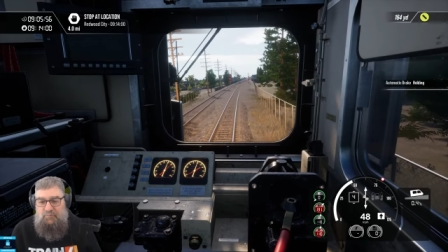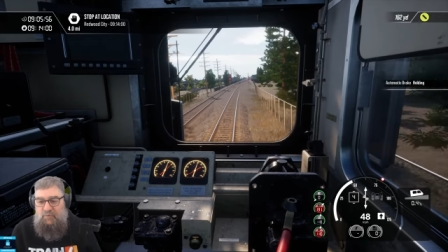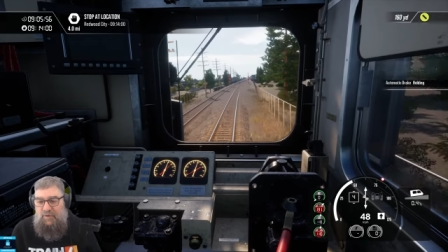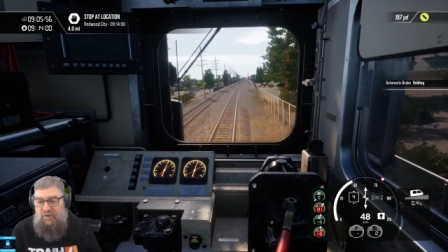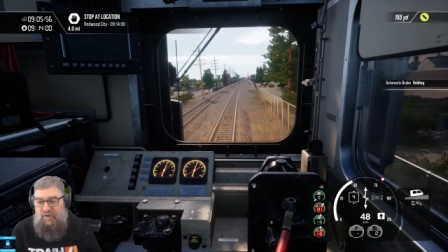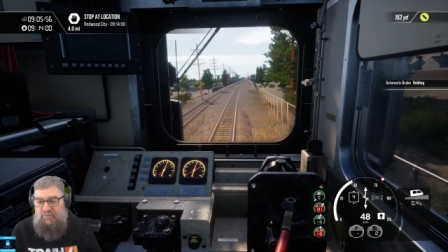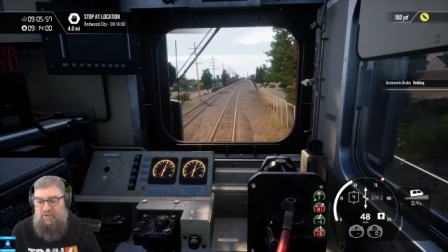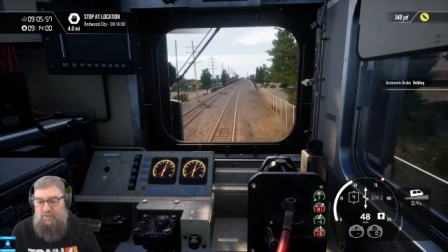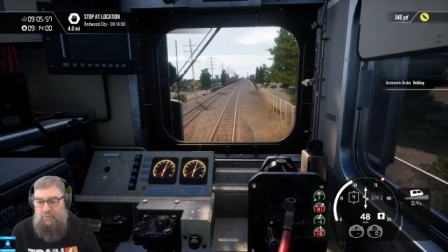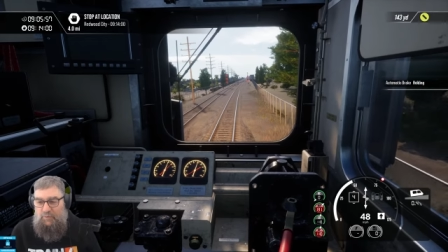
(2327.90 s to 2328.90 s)
Well, then I have to
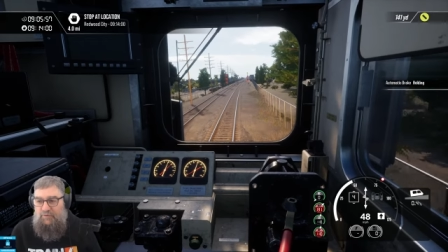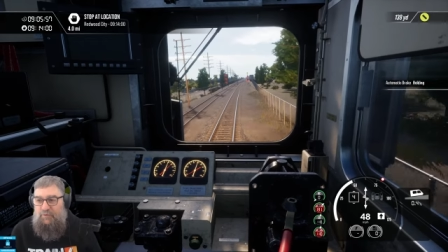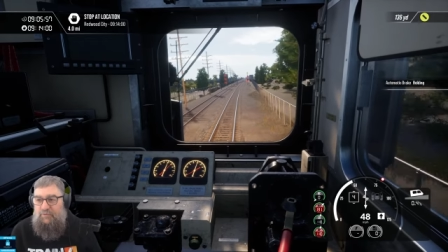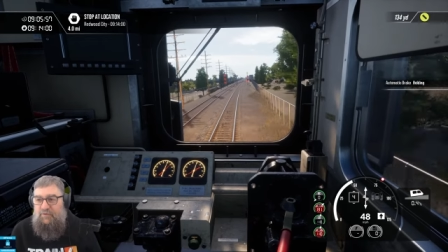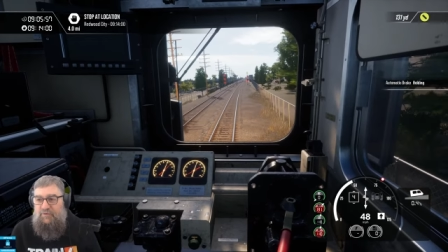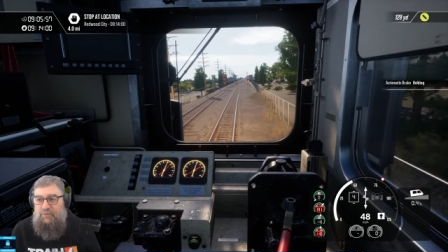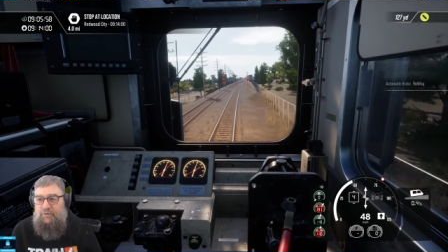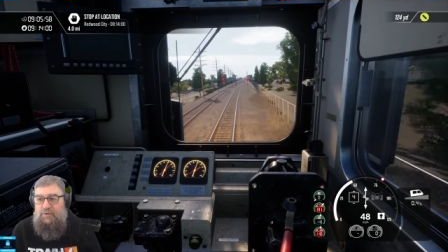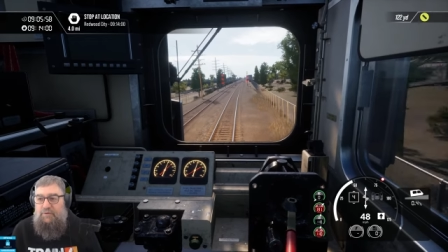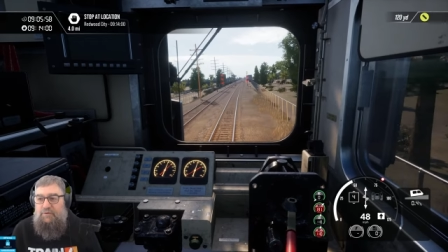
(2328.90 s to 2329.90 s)
take focus off
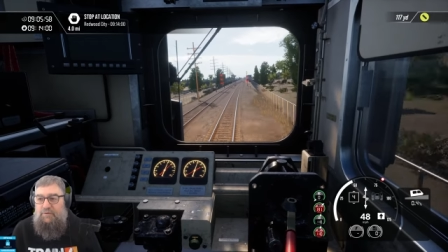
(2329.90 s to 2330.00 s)
Discord, though.